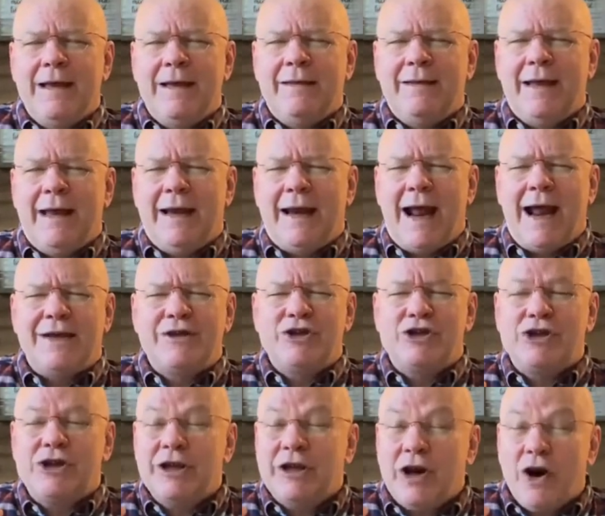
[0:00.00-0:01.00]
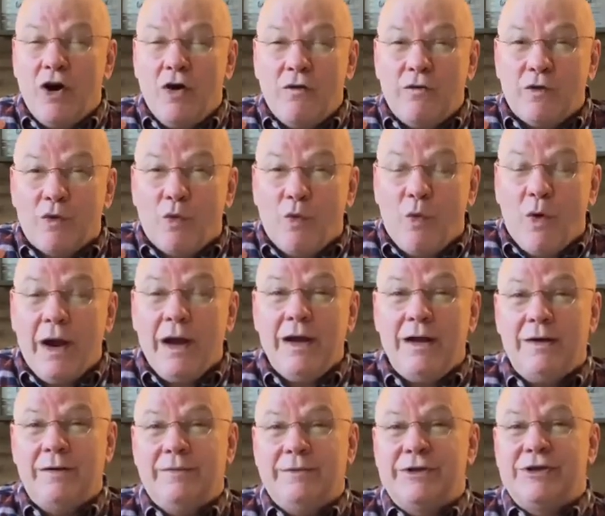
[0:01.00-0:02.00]
that I just get
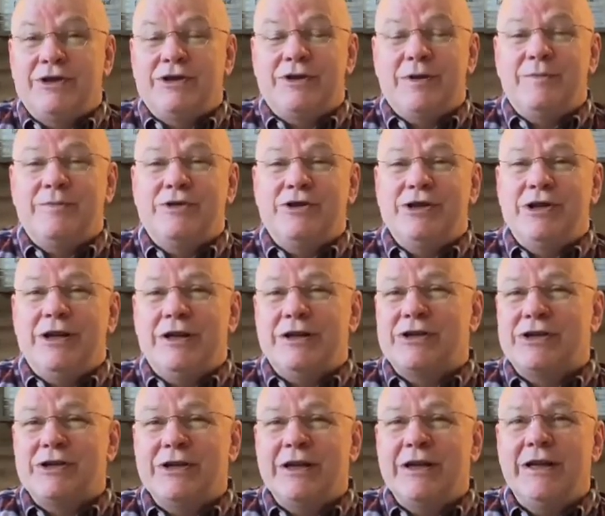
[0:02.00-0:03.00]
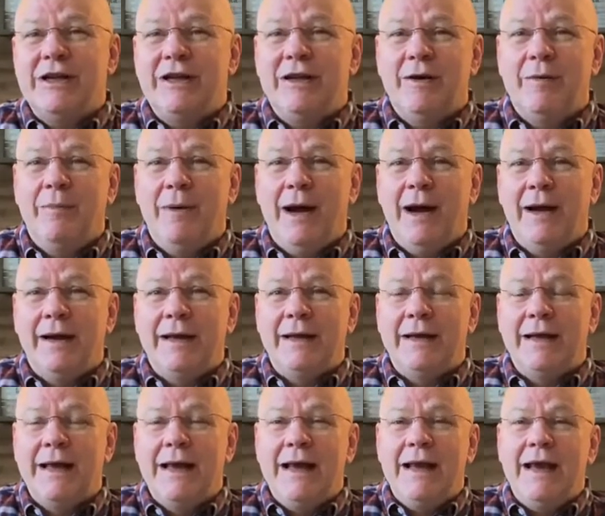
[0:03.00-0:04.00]
overwhelmed in some sense thinking about
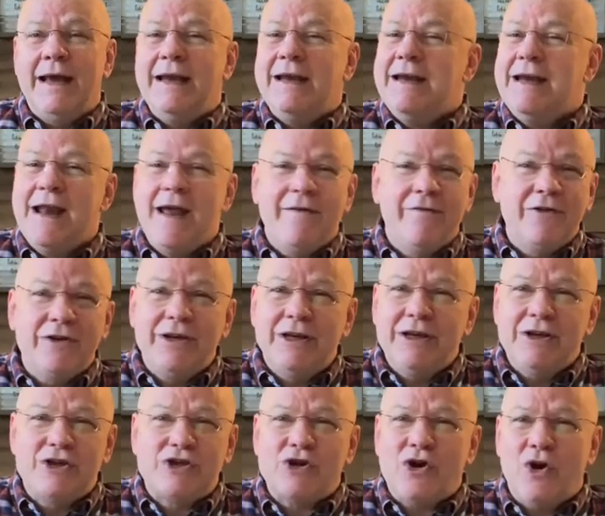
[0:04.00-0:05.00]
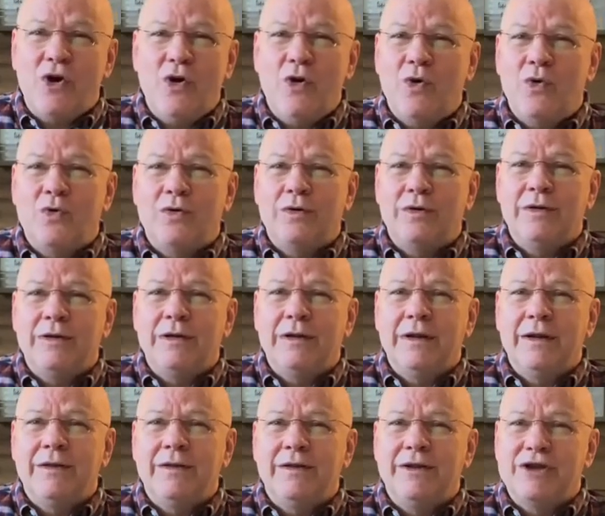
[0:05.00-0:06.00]
it. It never gets old
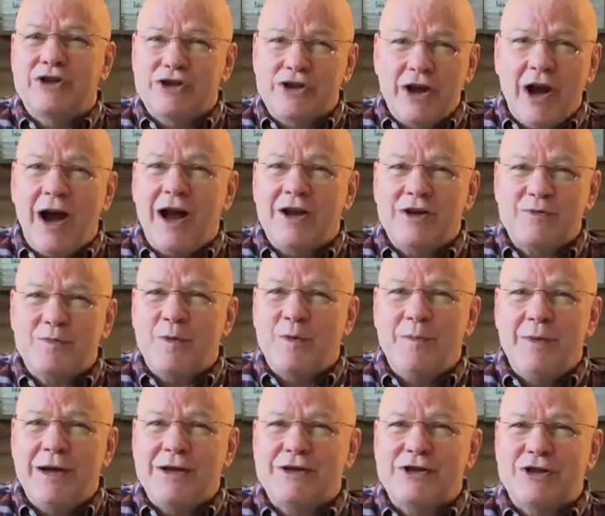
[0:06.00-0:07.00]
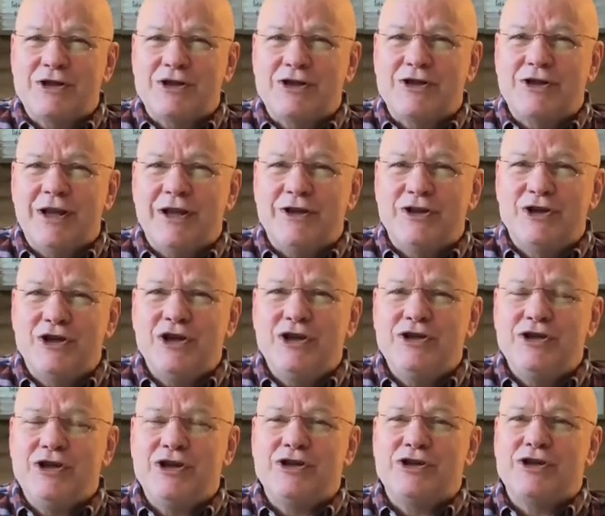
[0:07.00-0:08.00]
this gospel message, that
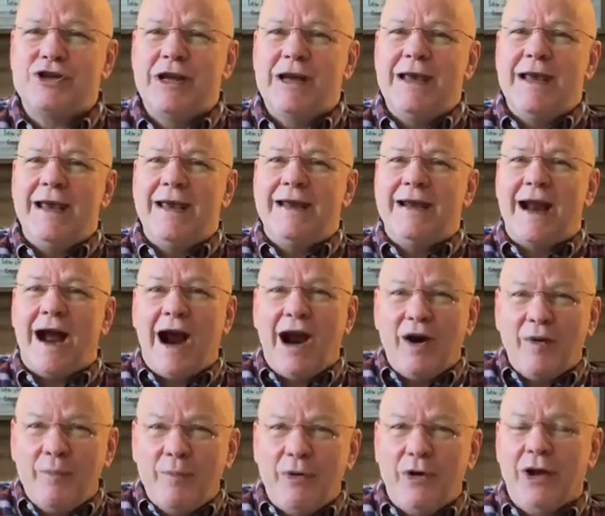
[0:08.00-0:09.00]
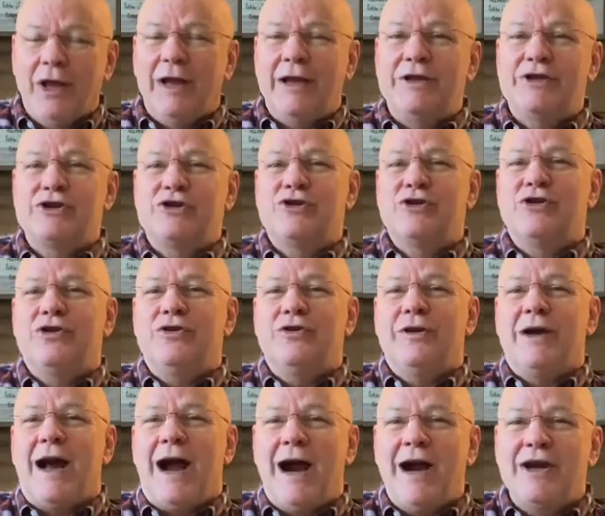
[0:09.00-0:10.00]
Jesus in our place took
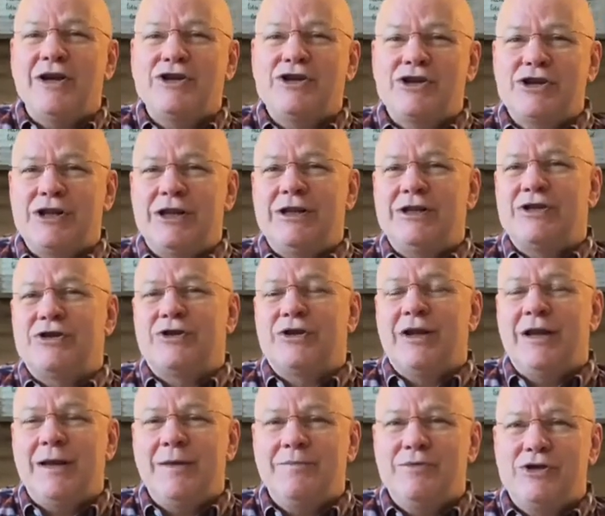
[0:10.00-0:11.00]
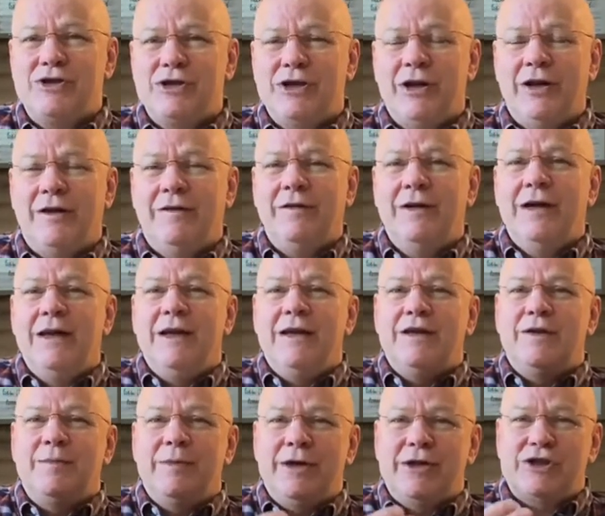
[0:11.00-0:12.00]
on our sins on himself
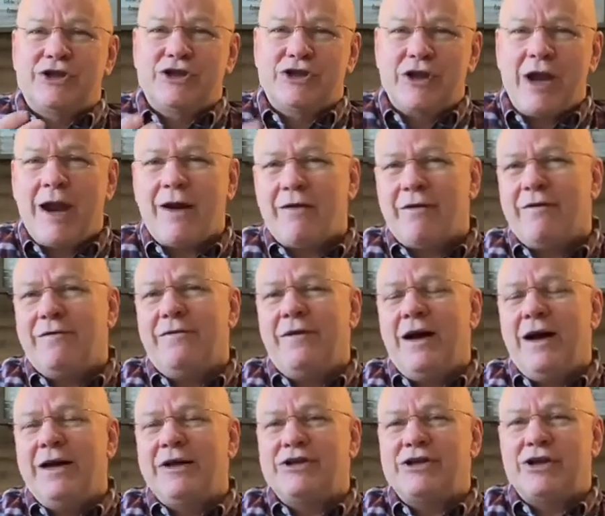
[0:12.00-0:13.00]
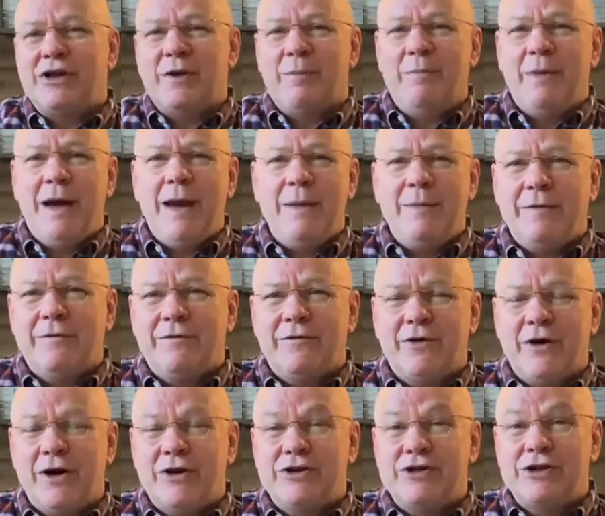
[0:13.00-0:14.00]
to be a sacrifice and a payment
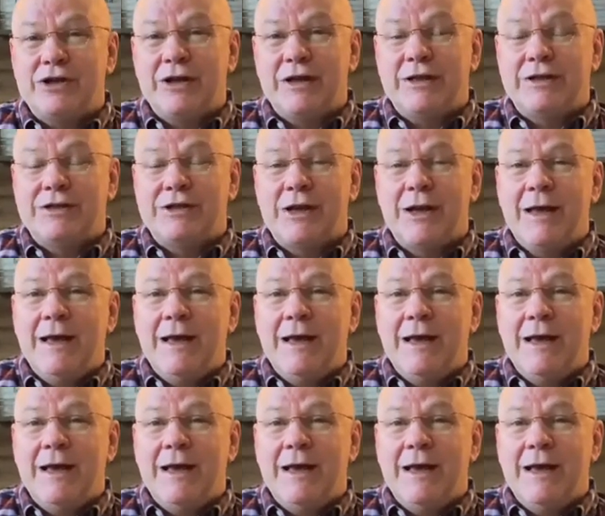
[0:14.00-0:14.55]
for our sins.